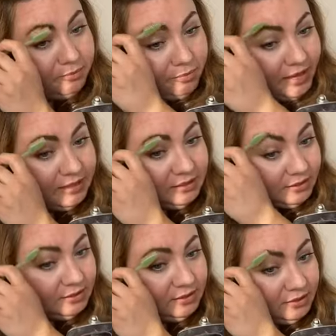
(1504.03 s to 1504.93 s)

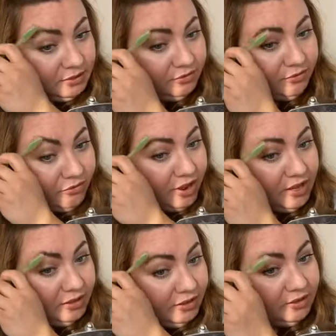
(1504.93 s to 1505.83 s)
best
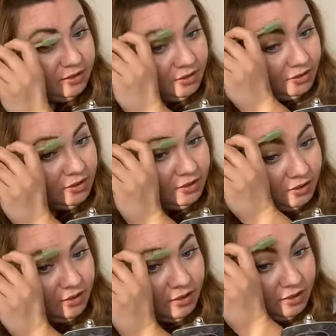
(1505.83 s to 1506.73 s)
friend
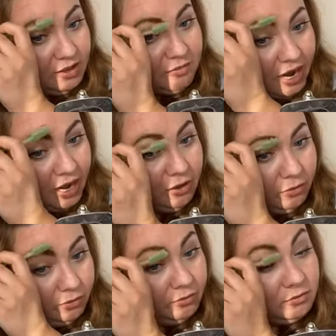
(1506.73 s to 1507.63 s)
in the
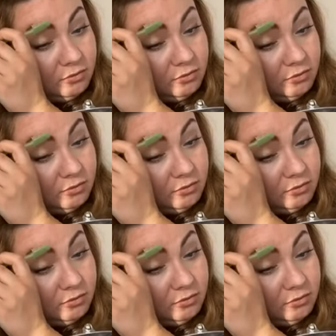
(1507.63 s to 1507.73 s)
brow.